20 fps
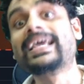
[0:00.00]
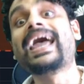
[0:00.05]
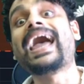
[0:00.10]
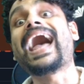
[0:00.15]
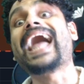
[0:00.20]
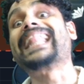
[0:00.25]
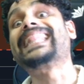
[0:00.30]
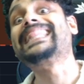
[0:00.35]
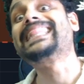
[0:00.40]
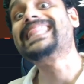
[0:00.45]

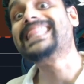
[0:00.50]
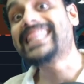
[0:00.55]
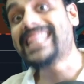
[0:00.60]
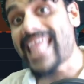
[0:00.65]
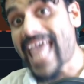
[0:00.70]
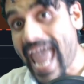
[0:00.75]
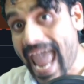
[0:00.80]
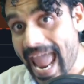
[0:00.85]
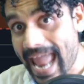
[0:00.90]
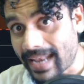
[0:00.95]
and
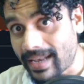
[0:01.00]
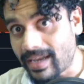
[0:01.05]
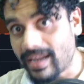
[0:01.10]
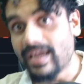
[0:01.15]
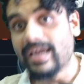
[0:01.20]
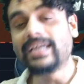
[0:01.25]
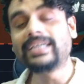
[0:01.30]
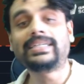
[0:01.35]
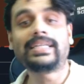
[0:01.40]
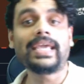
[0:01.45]
then
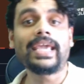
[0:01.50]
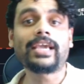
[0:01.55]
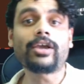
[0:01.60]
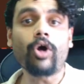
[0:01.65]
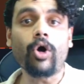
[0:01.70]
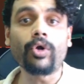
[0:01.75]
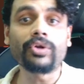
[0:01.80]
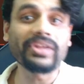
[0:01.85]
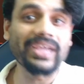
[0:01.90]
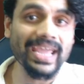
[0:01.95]
take
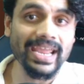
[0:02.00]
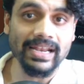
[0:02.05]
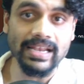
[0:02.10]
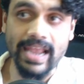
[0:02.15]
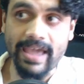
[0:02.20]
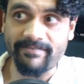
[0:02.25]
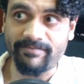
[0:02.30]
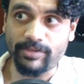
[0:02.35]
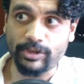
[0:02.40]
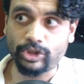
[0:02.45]
on a
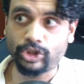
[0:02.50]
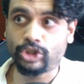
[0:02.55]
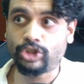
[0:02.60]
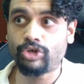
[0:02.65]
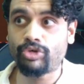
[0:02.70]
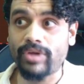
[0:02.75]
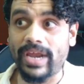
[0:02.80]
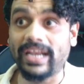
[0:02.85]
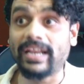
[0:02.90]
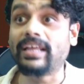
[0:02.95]
leverage
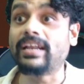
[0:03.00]
trade.